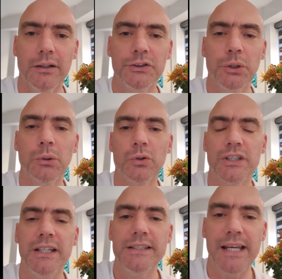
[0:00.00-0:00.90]
Dulux
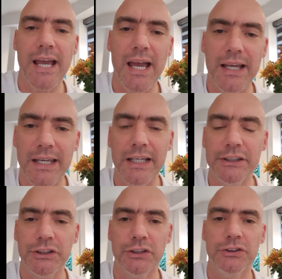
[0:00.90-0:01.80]
Easy Care
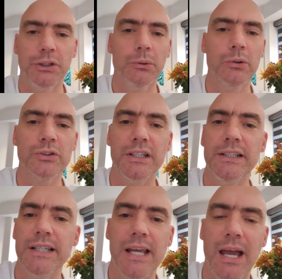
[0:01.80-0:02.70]
Kitchen, Dulux
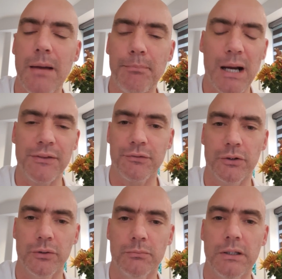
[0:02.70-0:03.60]
Easy Care
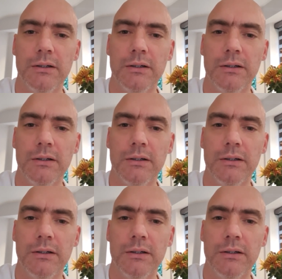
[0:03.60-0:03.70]
Bathroom.